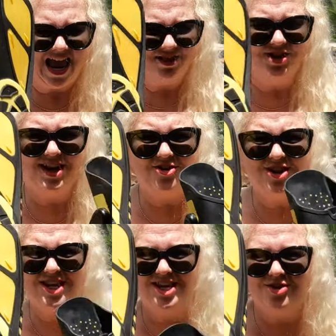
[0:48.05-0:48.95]
And look at how
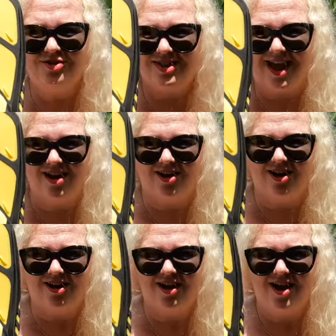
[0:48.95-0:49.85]
cute they
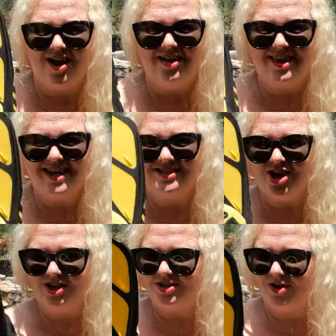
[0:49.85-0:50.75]
are. These
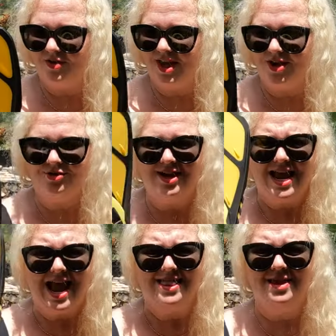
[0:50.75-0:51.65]
not so cute
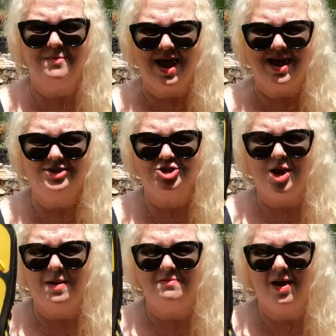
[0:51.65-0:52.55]
and they match
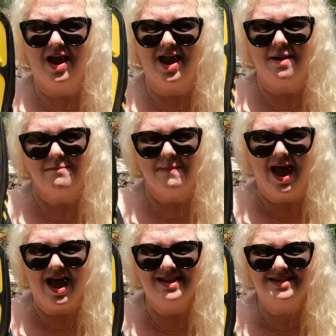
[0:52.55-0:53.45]
my
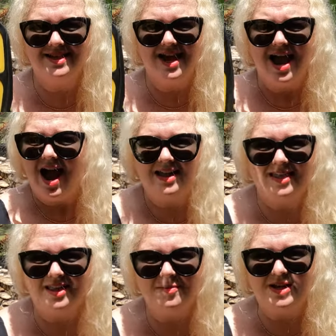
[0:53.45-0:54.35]
mask. I
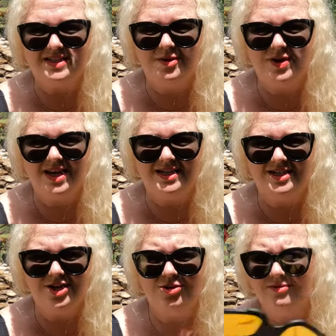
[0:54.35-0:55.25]
think the best thing we need
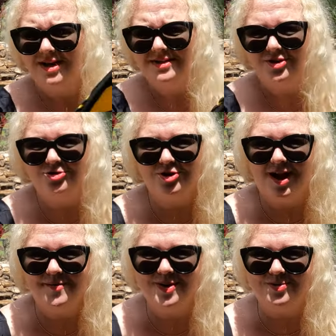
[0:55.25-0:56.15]
to do is go
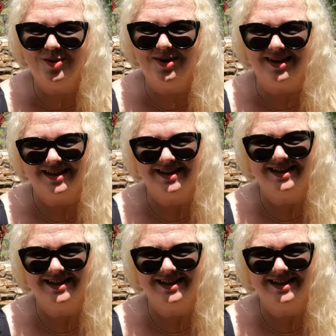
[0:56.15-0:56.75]
try them in the pool.